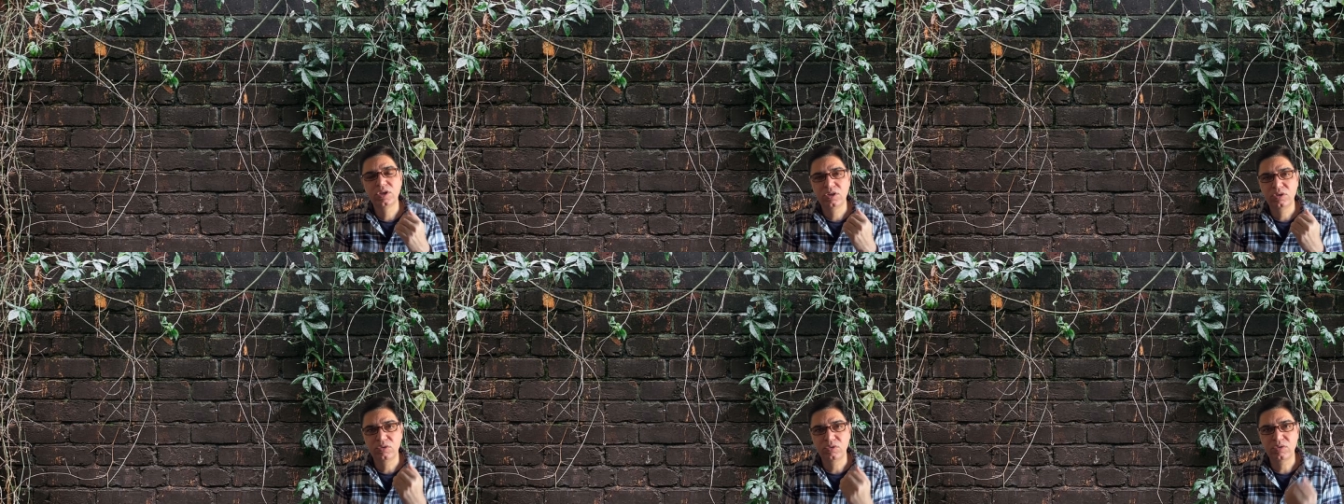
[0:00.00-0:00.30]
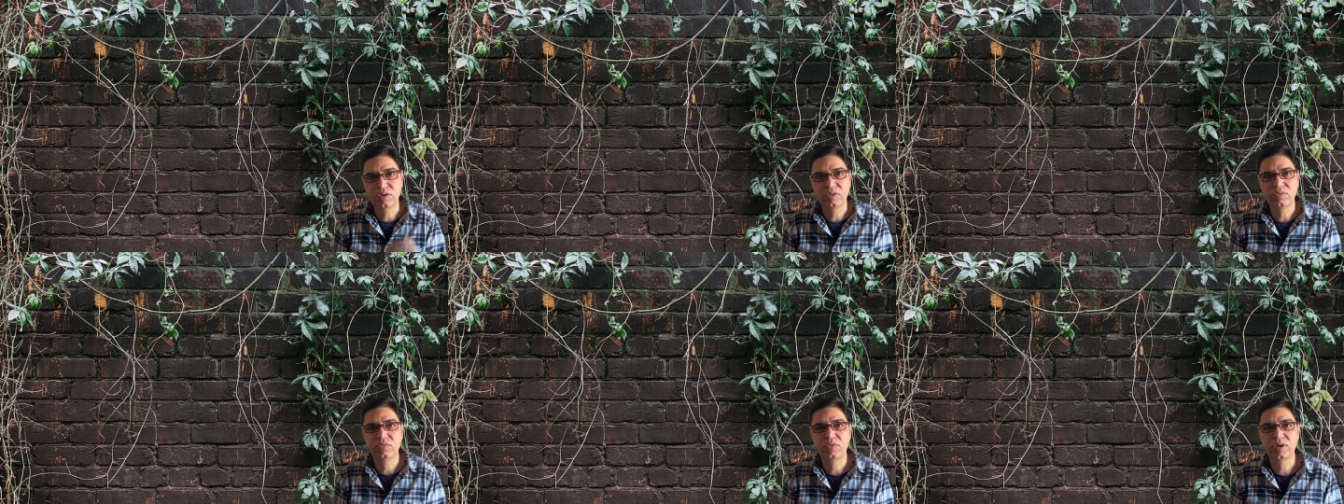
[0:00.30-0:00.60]
you
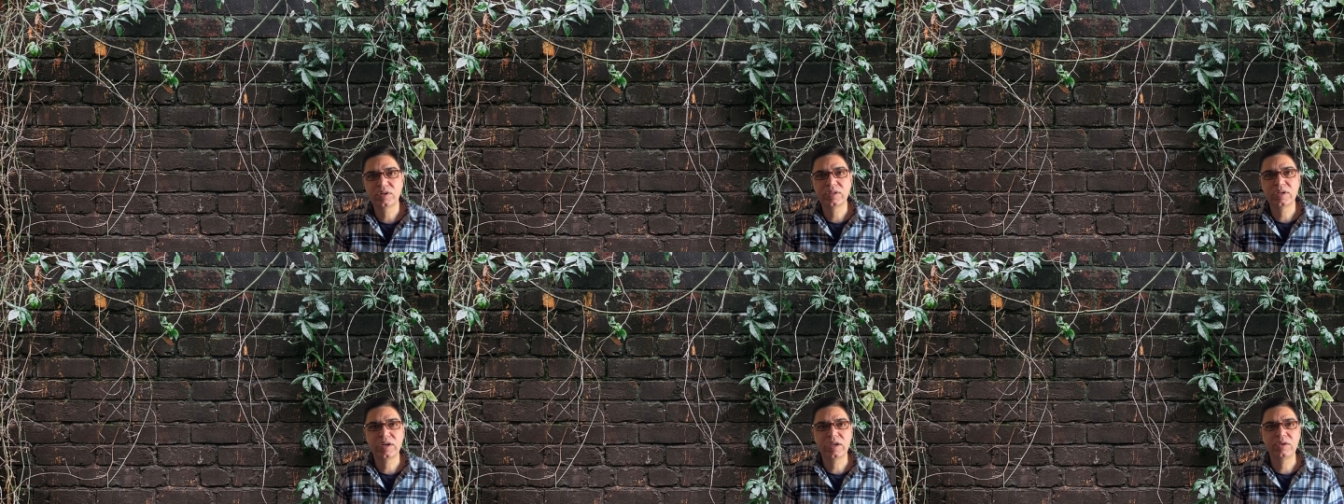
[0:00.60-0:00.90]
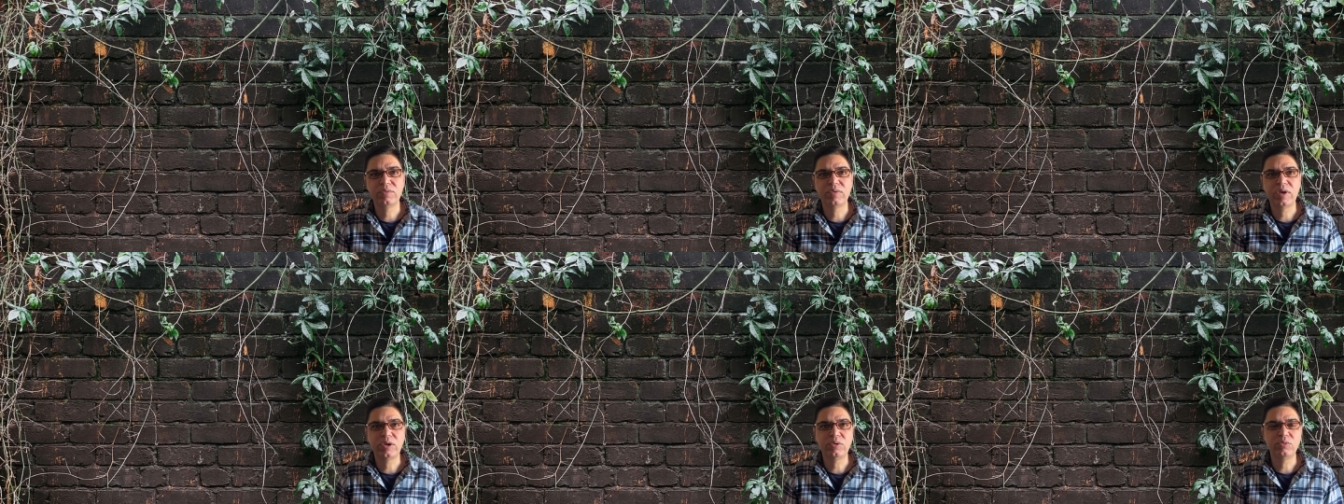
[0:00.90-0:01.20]
can further
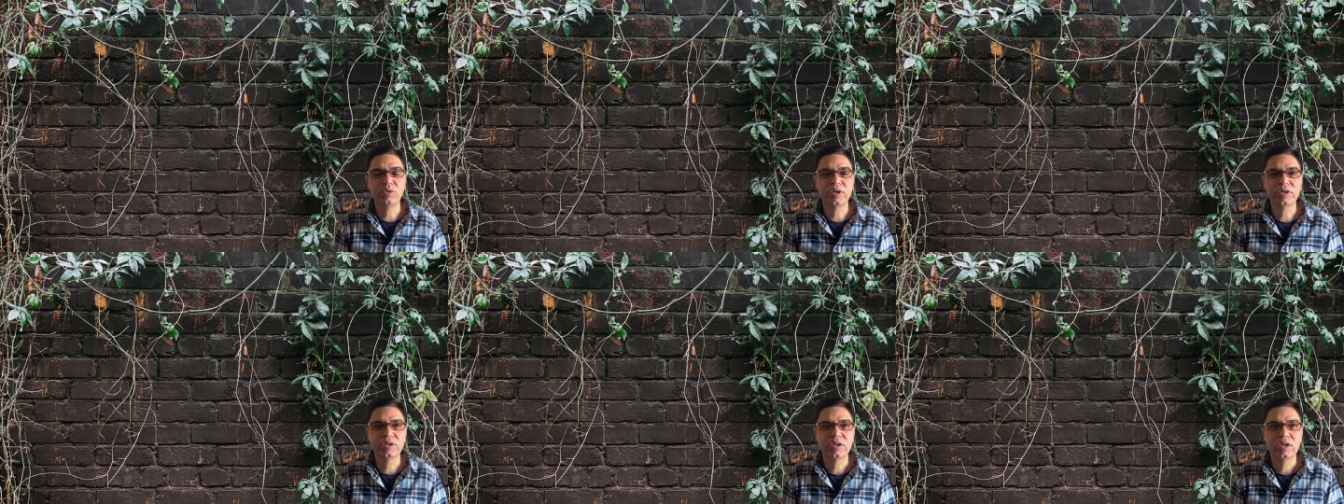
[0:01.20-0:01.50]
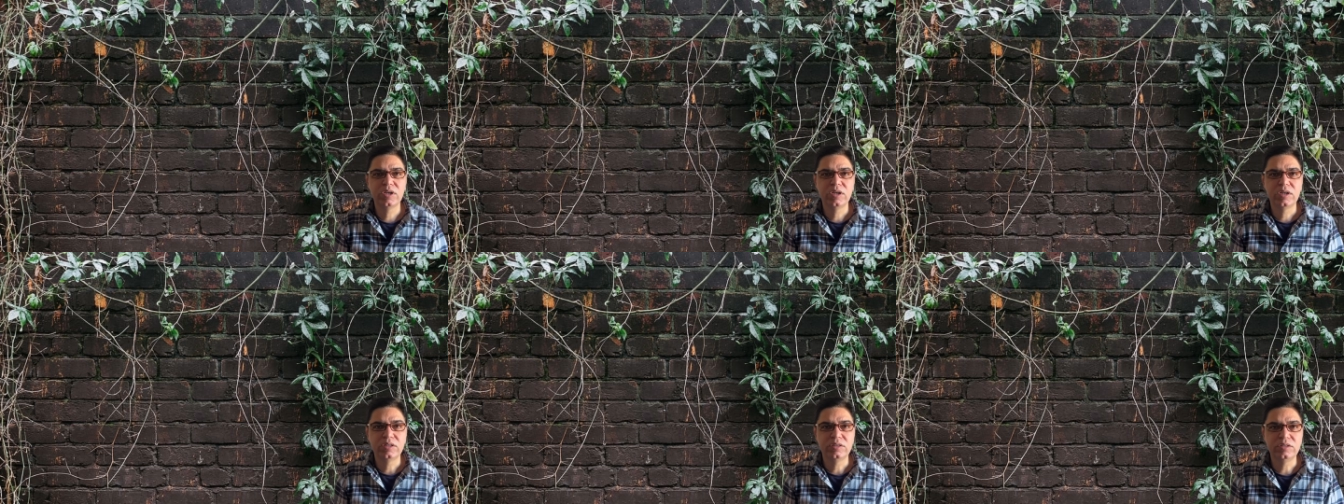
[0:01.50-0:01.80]
evaluate
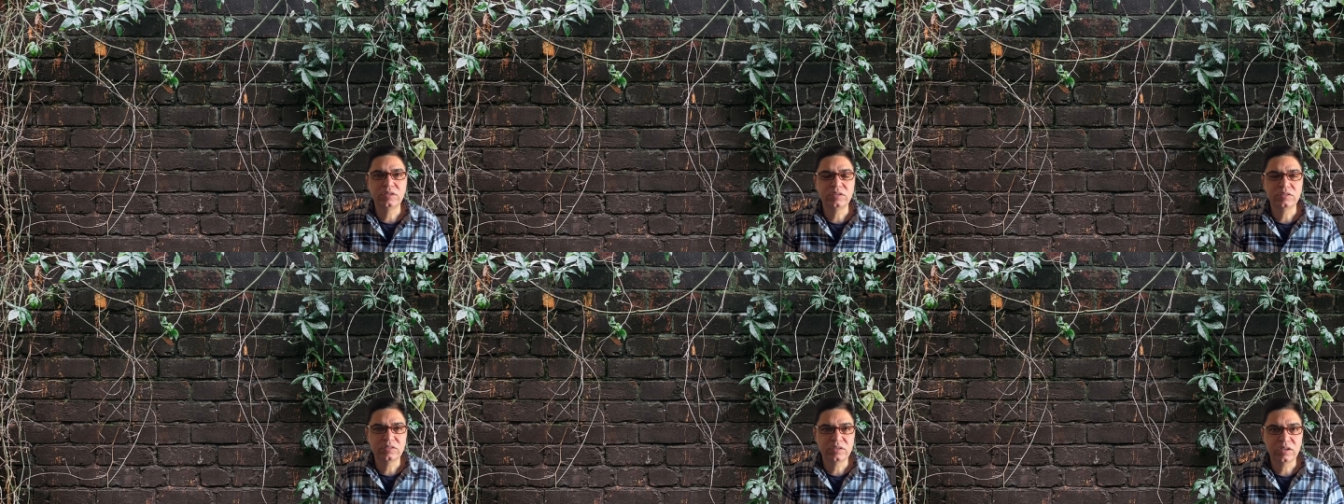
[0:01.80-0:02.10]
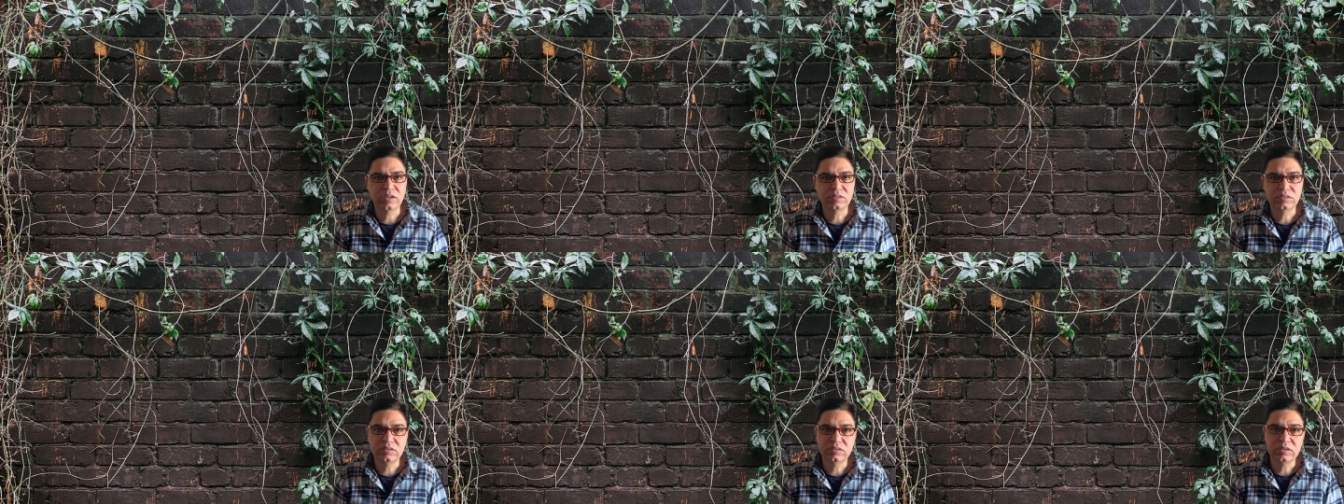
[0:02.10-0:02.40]
these
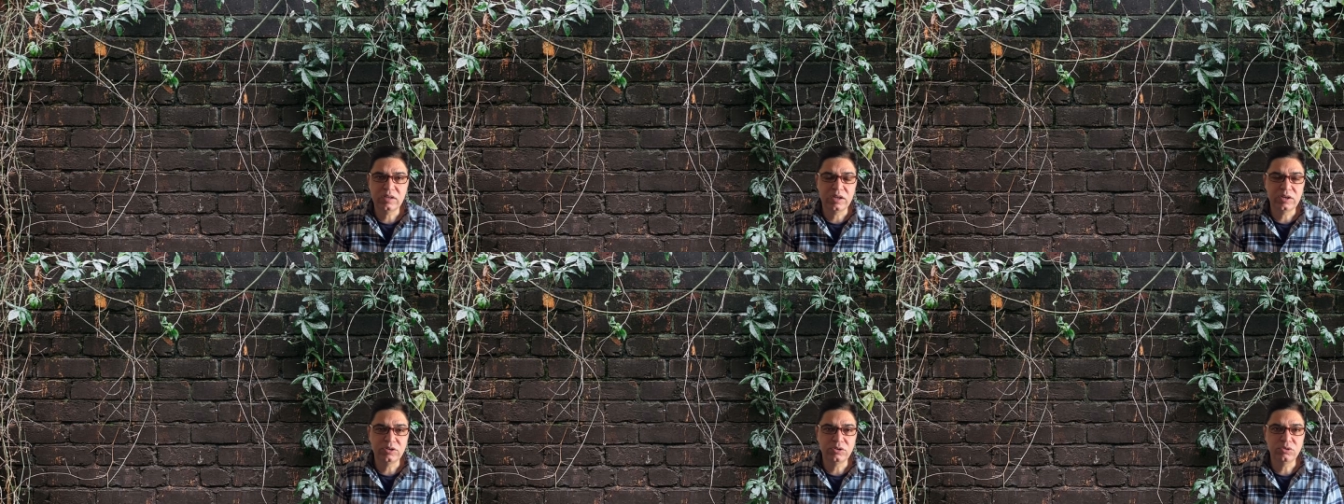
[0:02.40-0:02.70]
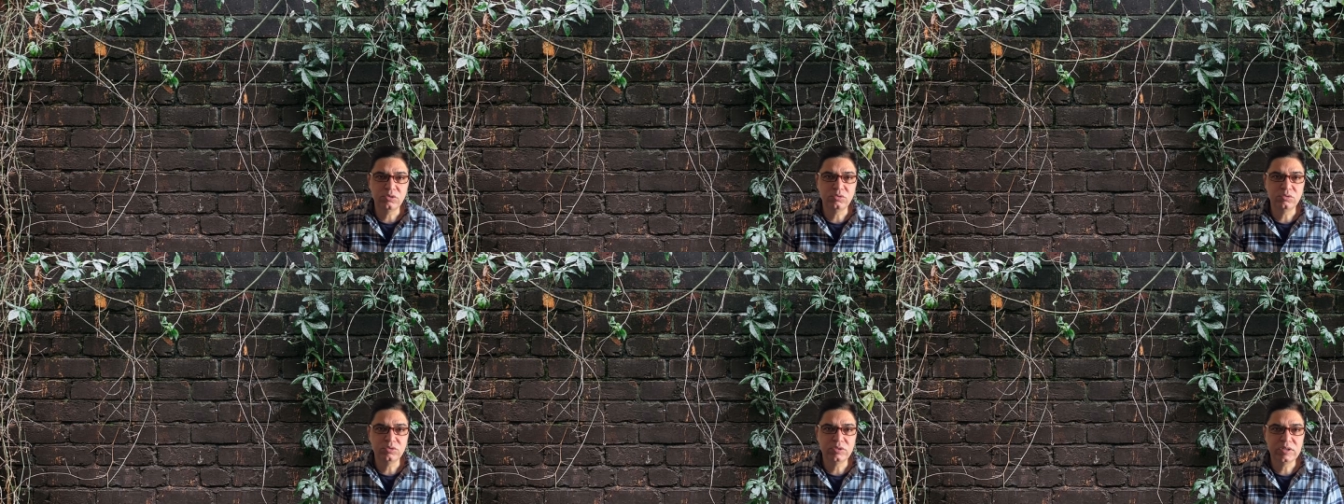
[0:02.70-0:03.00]
cases and
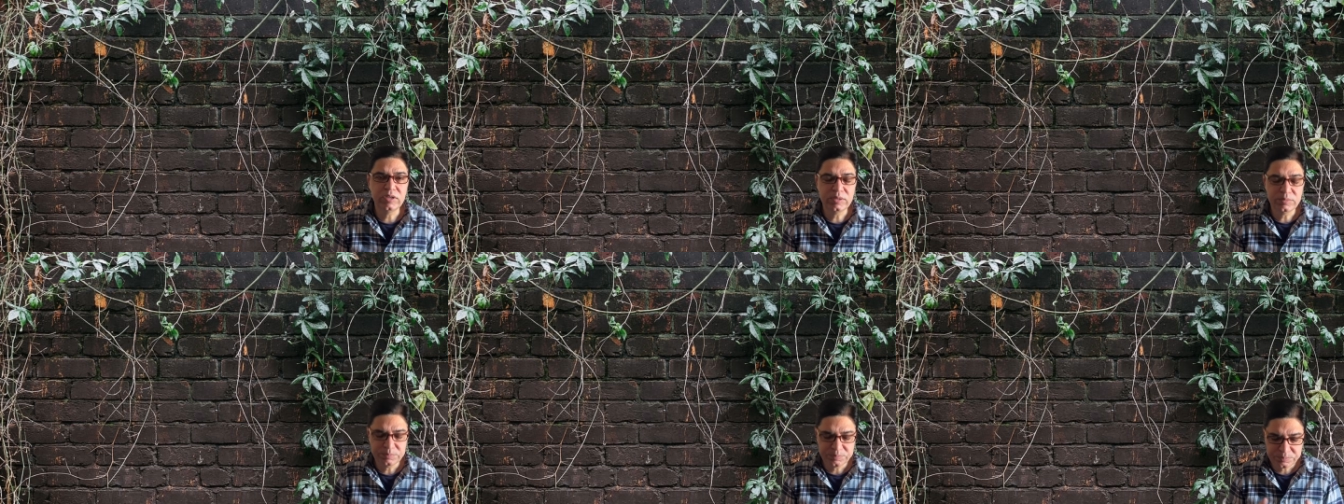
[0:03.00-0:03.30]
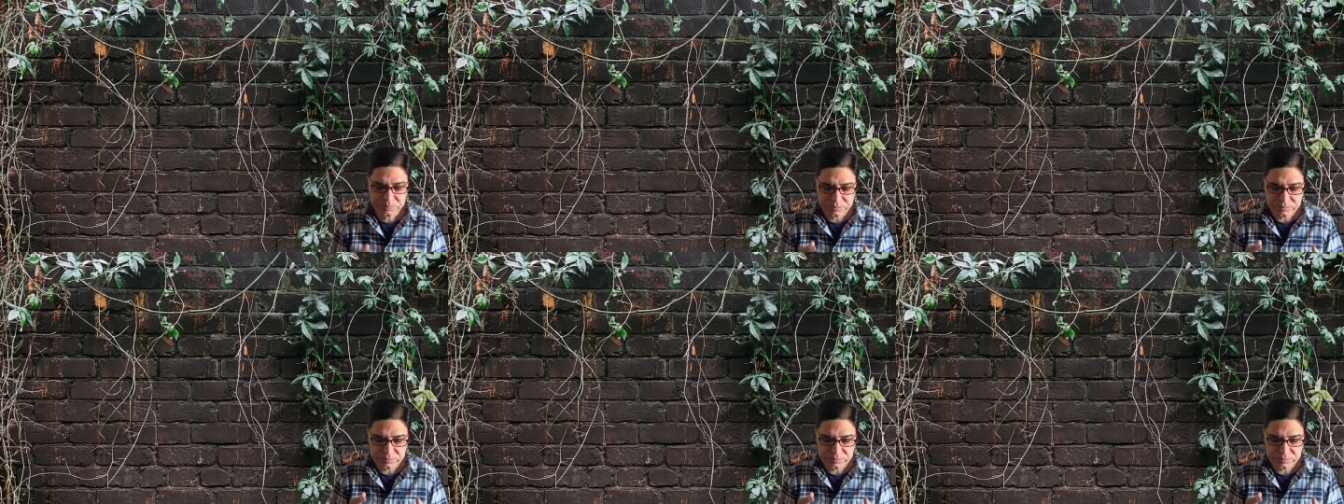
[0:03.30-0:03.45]
do the